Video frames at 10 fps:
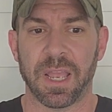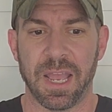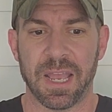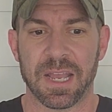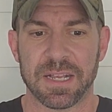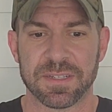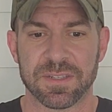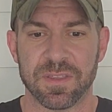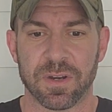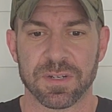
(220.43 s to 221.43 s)
as
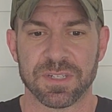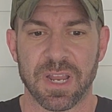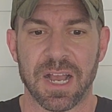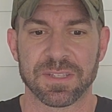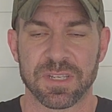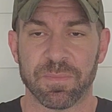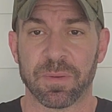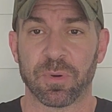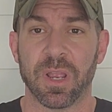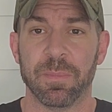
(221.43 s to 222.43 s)
there is not
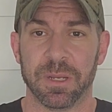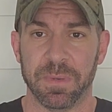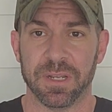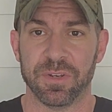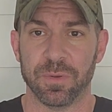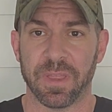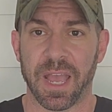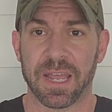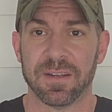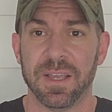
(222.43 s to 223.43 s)
something prohibiting me to do
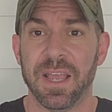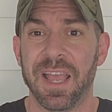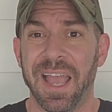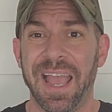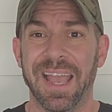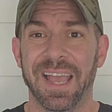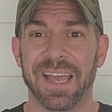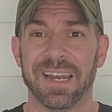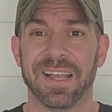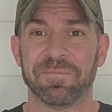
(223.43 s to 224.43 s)
that.
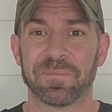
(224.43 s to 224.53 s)
And